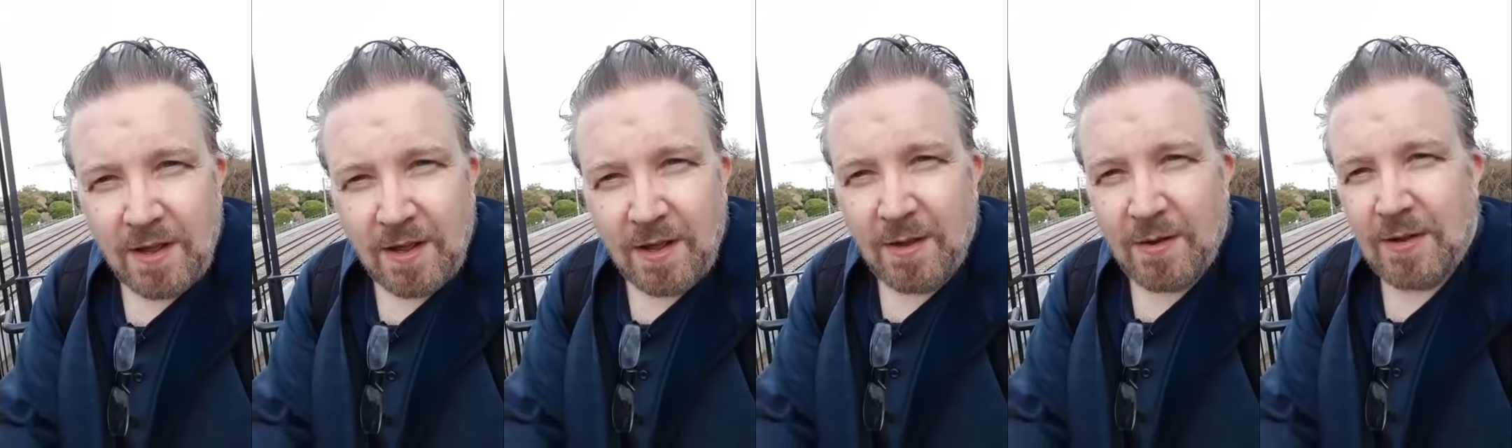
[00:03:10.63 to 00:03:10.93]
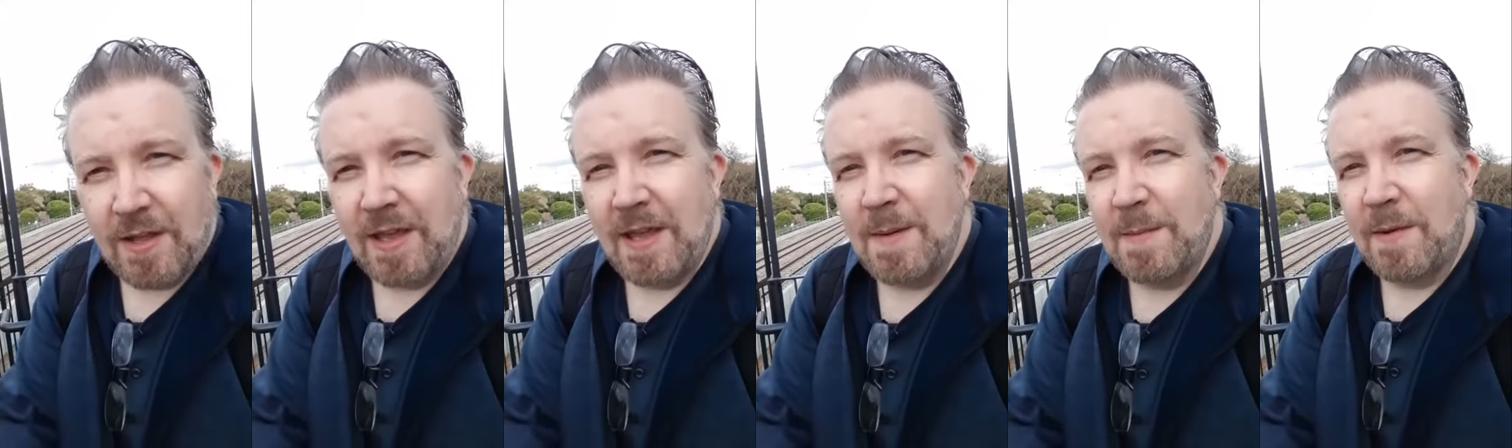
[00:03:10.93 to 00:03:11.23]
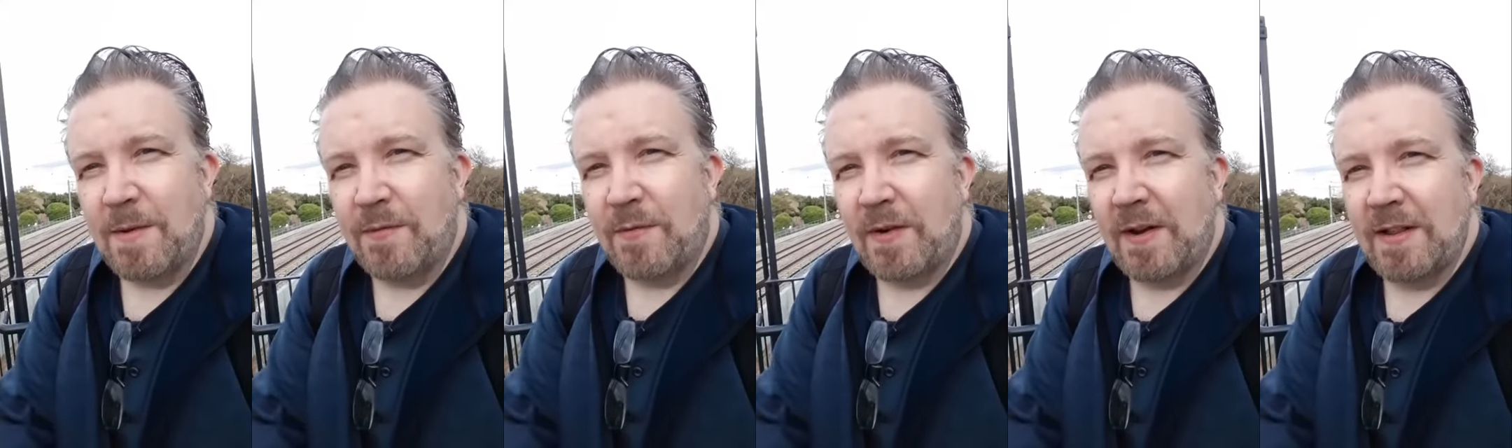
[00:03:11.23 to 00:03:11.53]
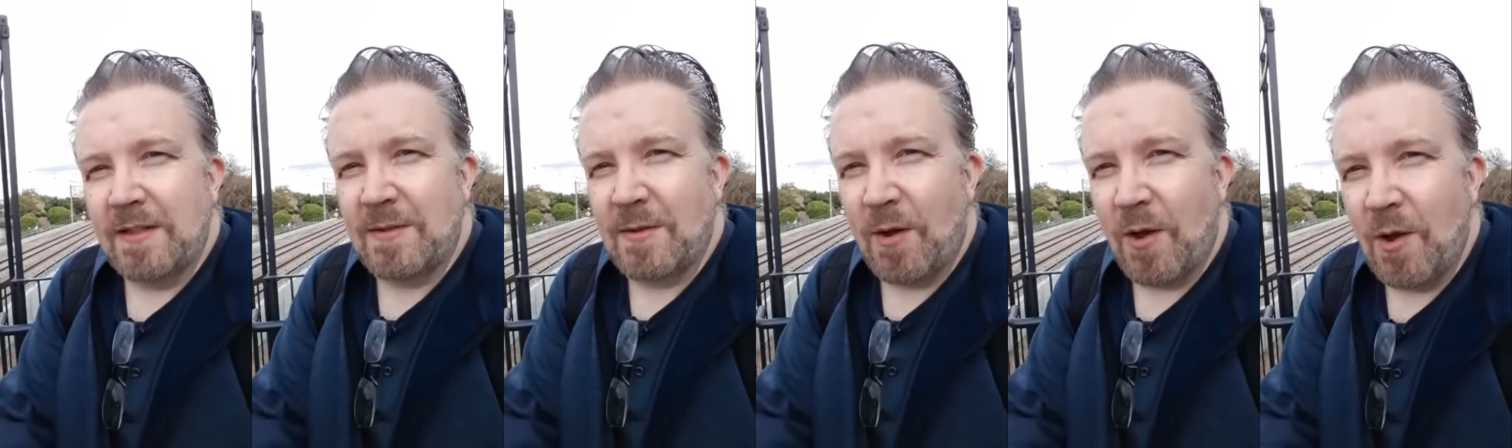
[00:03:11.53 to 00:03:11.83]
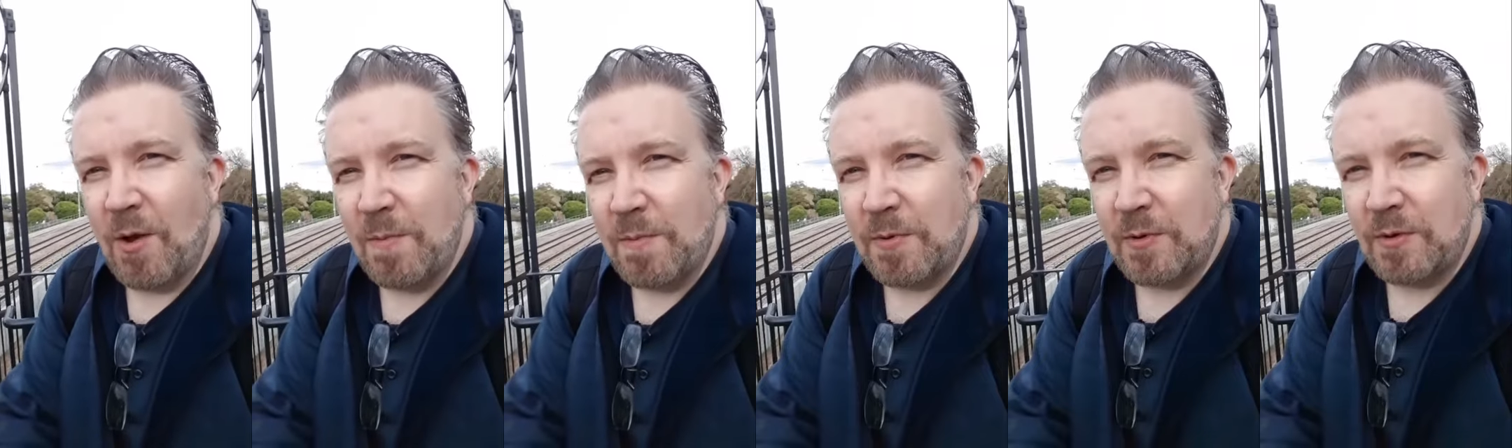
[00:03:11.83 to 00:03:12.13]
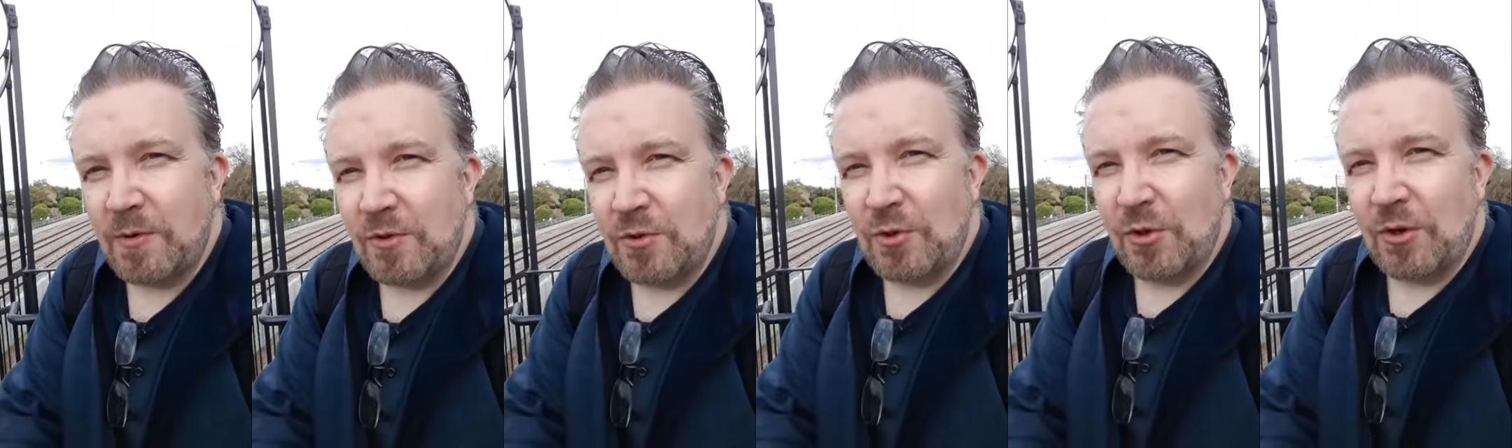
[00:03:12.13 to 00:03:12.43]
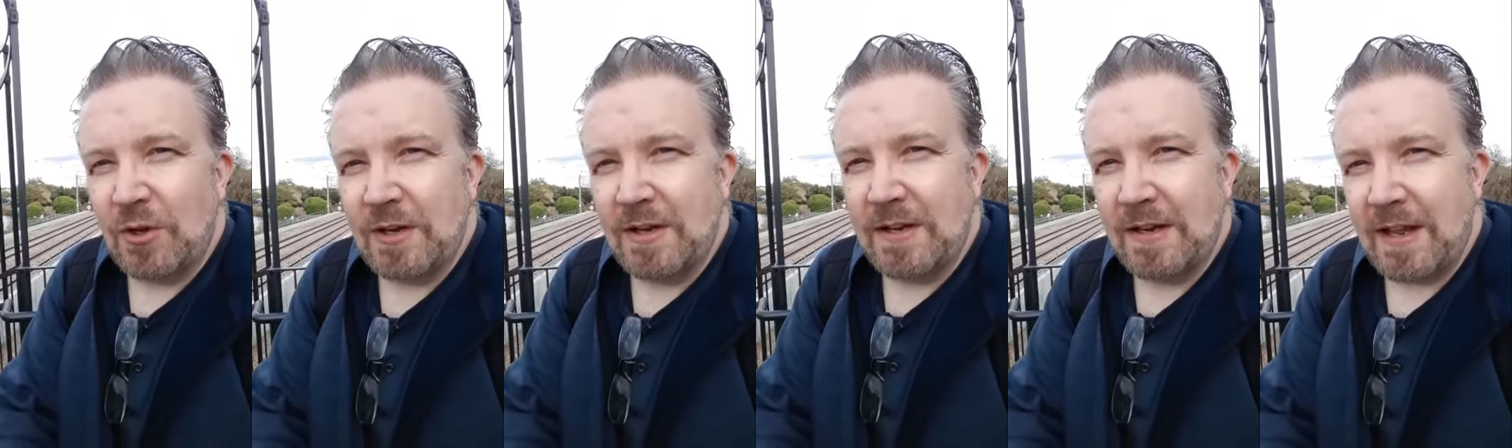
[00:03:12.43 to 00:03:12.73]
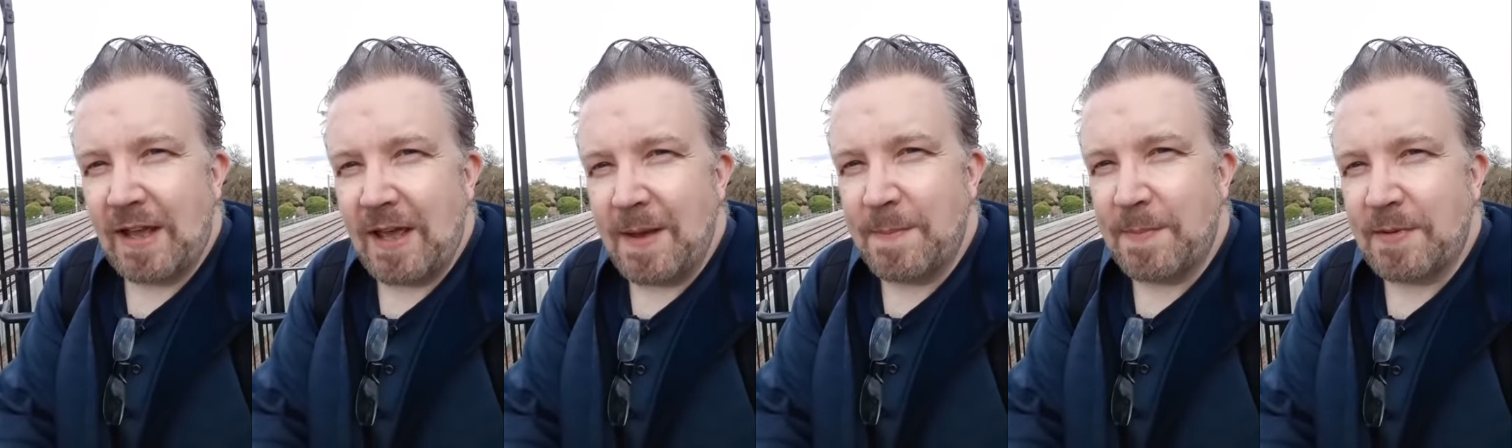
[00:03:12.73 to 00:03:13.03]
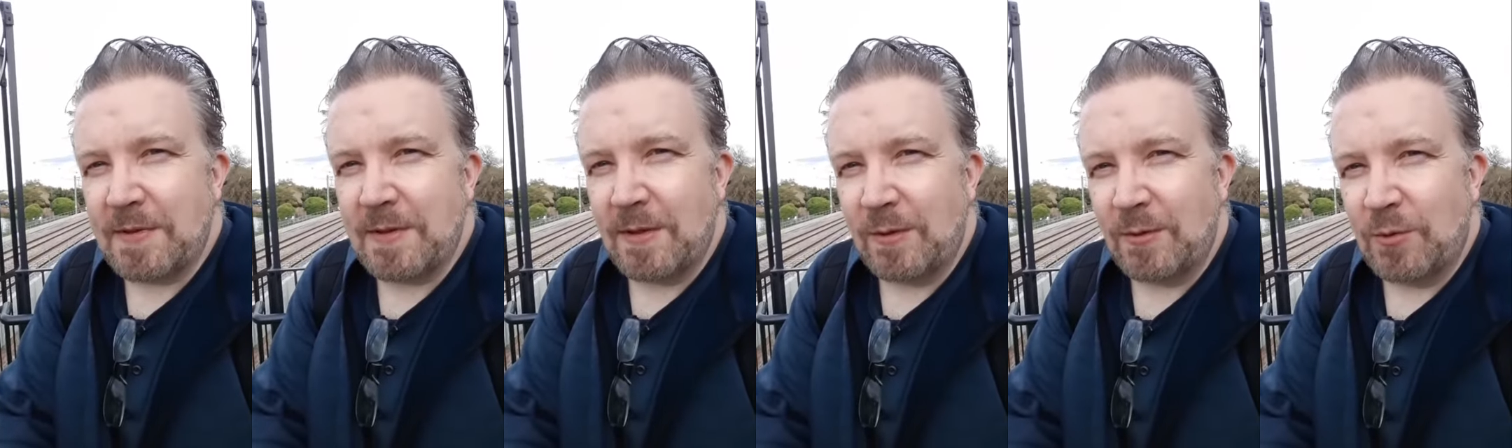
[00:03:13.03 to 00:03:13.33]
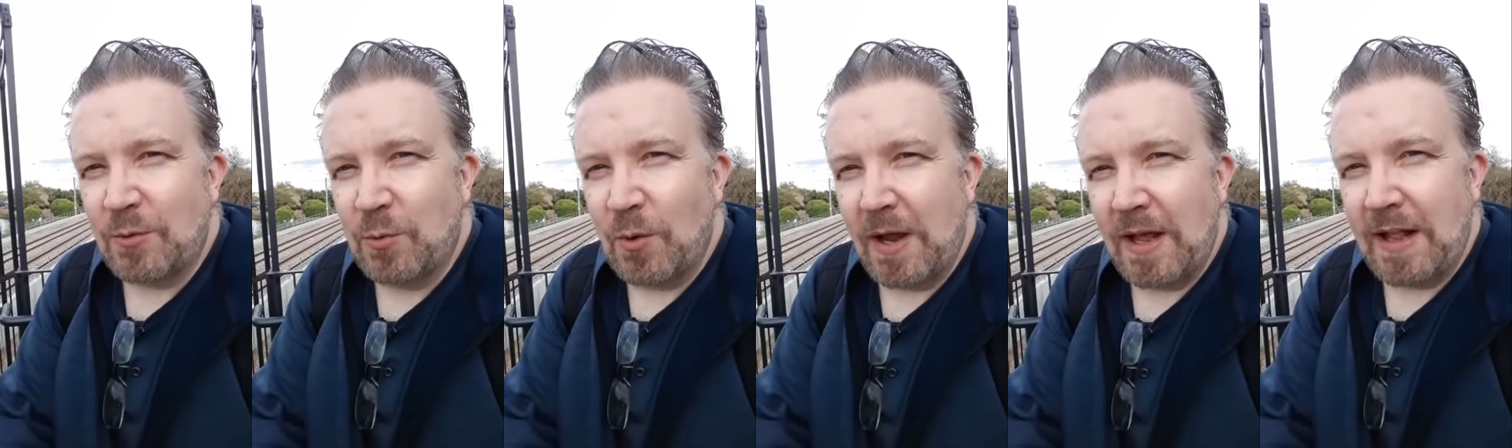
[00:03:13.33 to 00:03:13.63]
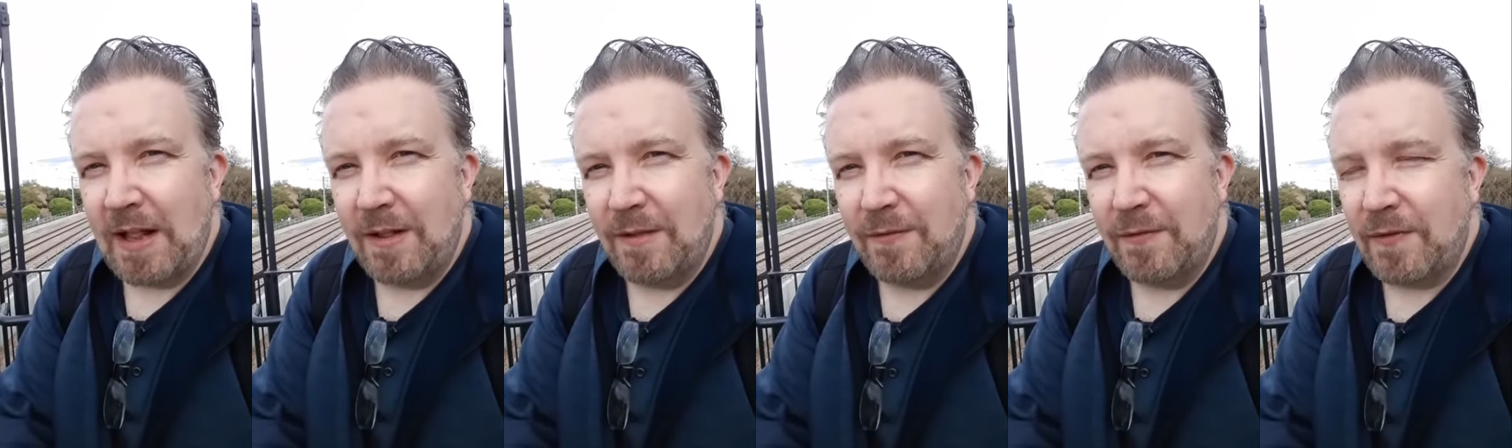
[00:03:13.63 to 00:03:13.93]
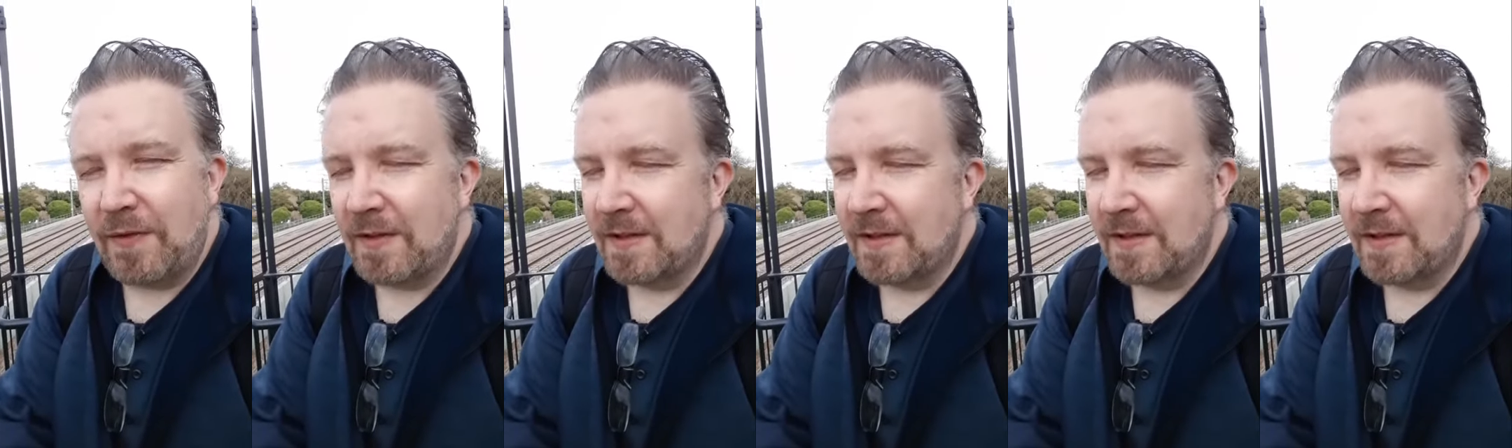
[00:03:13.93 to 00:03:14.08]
Okay, my friends, so I hope you enjoyed episode 12